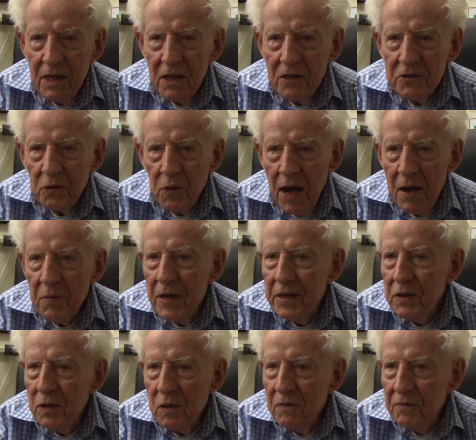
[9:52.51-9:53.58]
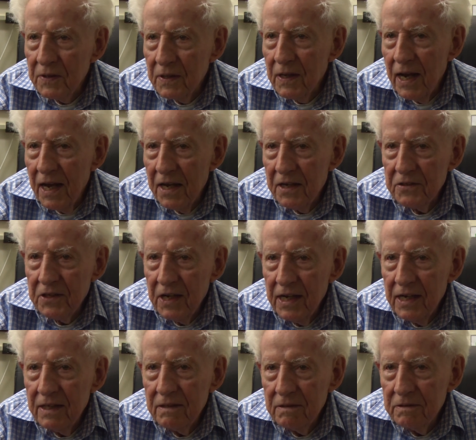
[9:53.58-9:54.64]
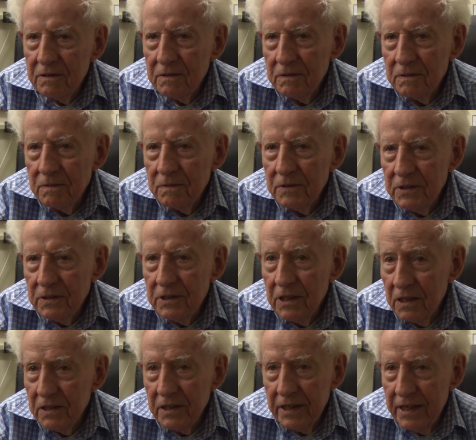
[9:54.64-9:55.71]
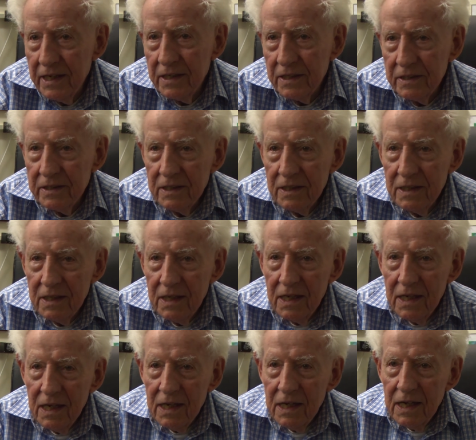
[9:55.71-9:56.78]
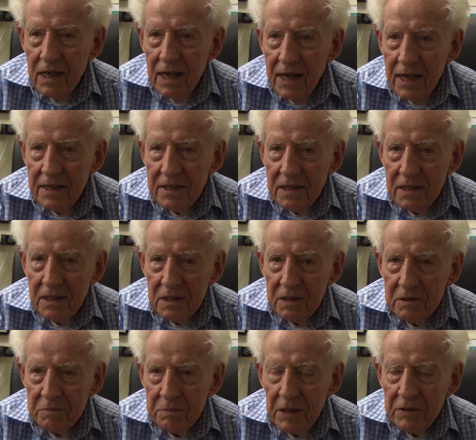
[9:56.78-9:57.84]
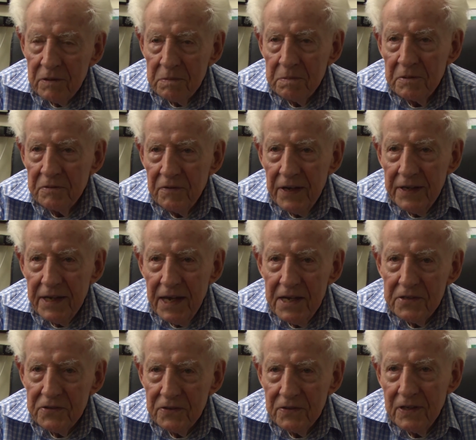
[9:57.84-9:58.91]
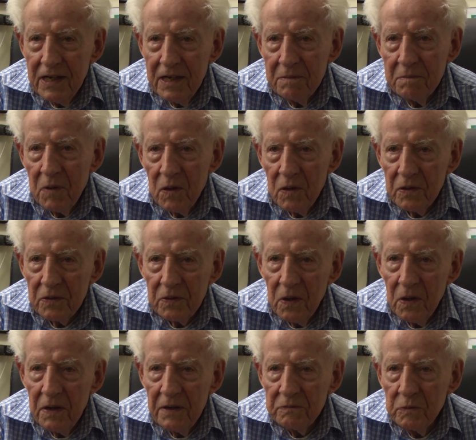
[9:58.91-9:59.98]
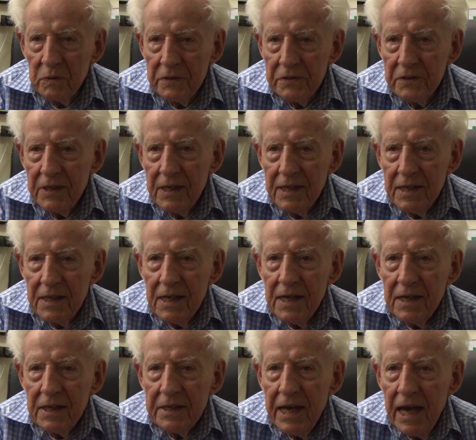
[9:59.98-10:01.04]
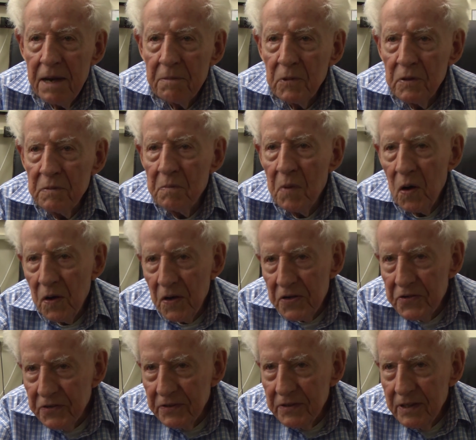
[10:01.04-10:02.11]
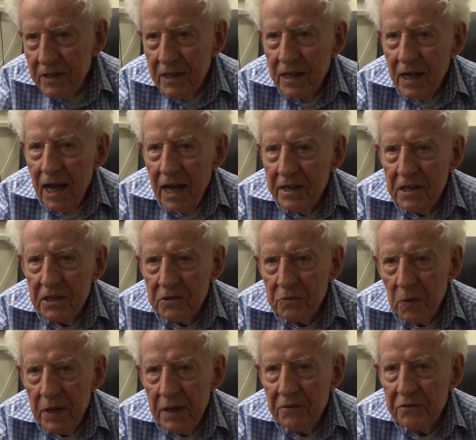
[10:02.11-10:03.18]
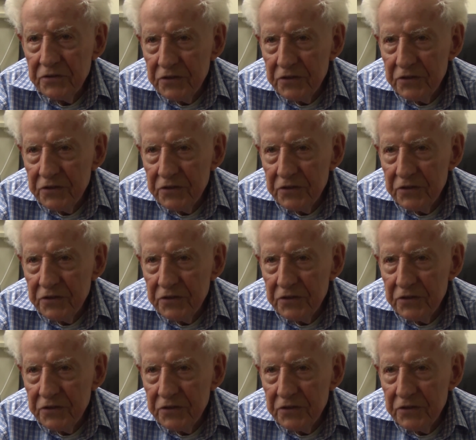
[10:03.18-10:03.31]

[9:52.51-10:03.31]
So I went over as a young kid and spent Christmas vacation at Morrowcroft with Cameron Morrison and his wife